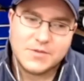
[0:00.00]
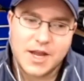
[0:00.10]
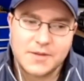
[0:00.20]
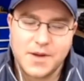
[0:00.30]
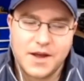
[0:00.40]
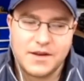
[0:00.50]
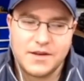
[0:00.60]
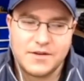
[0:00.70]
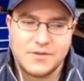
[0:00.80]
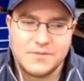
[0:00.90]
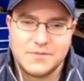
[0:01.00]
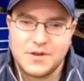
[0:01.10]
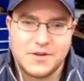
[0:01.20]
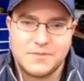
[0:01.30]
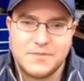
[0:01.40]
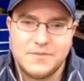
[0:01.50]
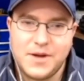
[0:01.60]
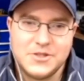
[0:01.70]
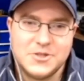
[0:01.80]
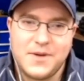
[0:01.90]
Jackpot, call it
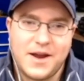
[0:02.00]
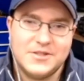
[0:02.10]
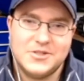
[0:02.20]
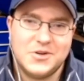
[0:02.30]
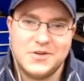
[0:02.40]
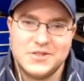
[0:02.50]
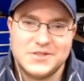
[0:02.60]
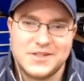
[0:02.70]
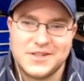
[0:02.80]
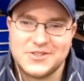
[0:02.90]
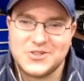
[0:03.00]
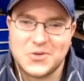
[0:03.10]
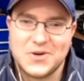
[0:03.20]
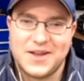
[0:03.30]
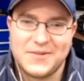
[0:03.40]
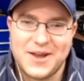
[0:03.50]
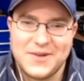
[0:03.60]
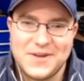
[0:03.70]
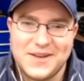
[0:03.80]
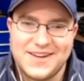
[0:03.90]
budget bot is just sort of just a storyline. In my
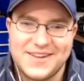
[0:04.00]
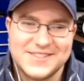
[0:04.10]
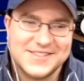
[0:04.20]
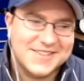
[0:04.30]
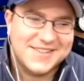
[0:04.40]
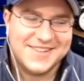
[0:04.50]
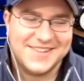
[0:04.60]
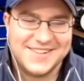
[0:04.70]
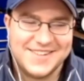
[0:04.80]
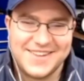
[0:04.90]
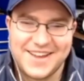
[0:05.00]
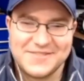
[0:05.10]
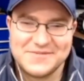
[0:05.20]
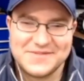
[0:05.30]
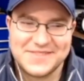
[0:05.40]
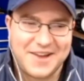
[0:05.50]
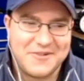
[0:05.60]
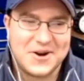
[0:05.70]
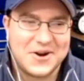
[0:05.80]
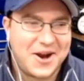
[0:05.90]
opinion is, I
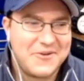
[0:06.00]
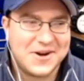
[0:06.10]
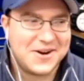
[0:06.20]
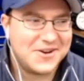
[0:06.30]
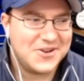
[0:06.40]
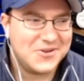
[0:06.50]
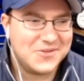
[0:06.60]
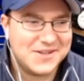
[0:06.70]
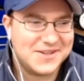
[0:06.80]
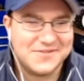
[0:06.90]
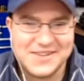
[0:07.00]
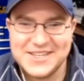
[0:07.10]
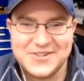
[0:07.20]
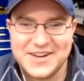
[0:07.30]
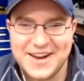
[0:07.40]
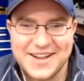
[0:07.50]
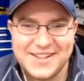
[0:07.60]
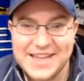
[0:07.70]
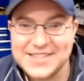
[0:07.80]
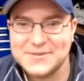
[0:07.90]
would argue we do it on a
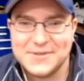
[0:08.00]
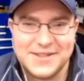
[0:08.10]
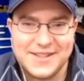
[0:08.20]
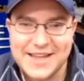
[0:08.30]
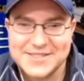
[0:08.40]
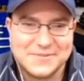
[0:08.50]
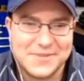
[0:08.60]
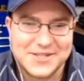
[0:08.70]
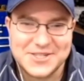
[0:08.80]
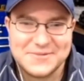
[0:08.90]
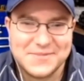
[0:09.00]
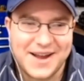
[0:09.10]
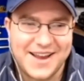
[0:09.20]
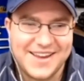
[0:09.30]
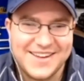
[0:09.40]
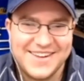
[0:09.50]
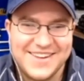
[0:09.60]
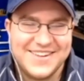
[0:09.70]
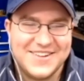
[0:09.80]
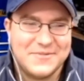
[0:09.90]
less budget by
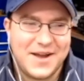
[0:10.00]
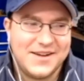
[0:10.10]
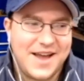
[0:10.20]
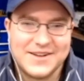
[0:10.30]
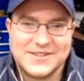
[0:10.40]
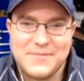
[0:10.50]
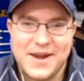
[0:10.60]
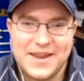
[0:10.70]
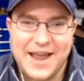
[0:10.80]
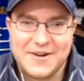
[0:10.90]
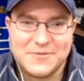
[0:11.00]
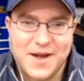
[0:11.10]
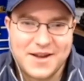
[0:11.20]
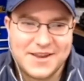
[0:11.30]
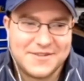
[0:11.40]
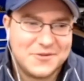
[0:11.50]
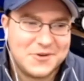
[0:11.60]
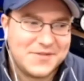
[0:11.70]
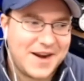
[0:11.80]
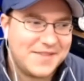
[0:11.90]
not spending out of pocket $4,000
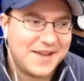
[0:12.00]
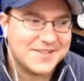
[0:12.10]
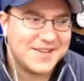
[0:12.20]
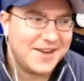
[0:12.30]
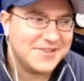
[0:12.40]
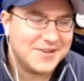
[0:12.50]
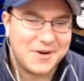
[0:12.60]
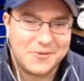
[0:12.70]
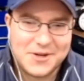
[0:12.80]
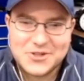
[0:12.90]
or $5,000 on part.